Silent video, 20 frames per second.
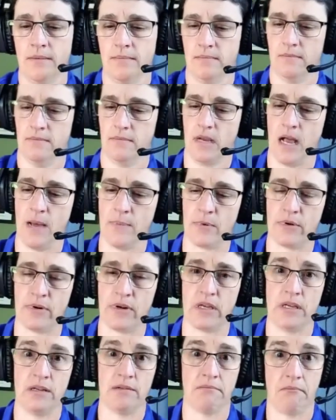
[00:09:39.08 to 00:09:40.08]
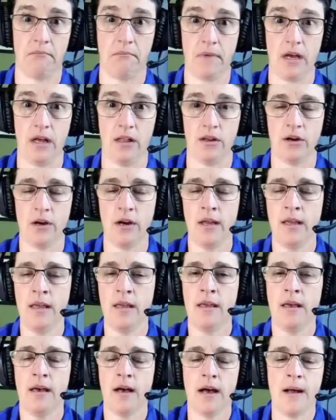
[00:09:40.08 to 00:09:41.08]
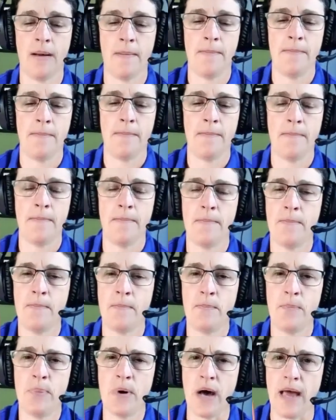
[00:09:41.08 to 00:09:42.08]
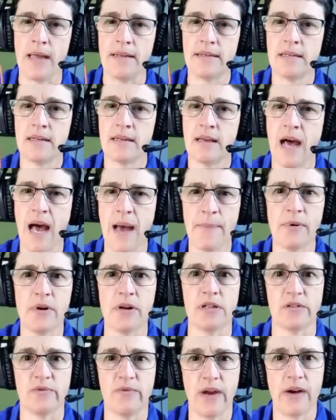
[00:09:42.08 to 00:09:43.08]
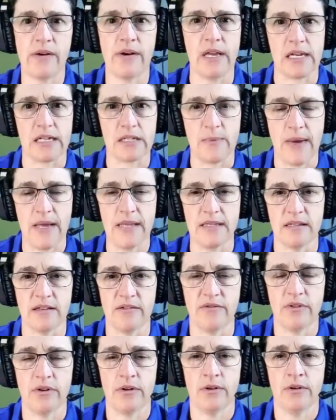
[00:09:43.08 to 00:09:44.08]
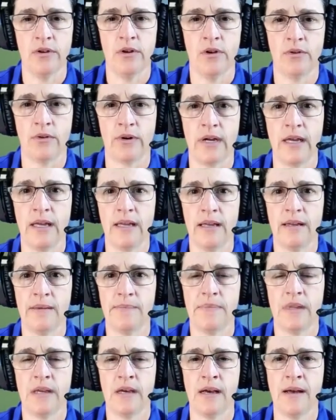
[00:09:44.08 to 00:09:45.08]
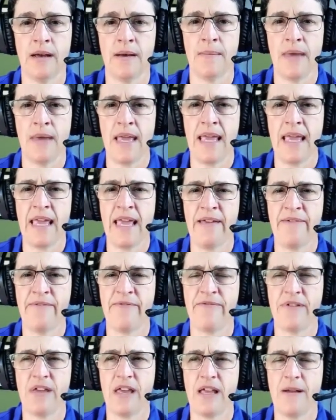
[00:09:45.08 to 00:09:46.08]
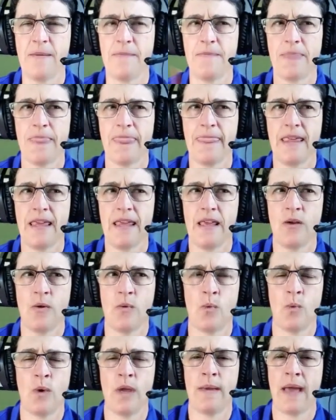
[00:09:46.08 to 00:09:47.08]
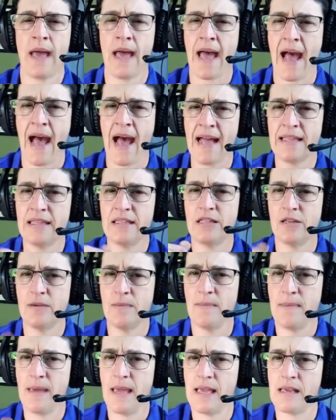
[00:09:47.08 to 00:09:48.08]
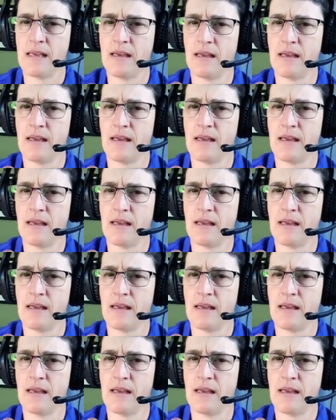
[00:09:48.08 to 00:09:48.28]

coppery color. But copper is very expensive, right? If we had to make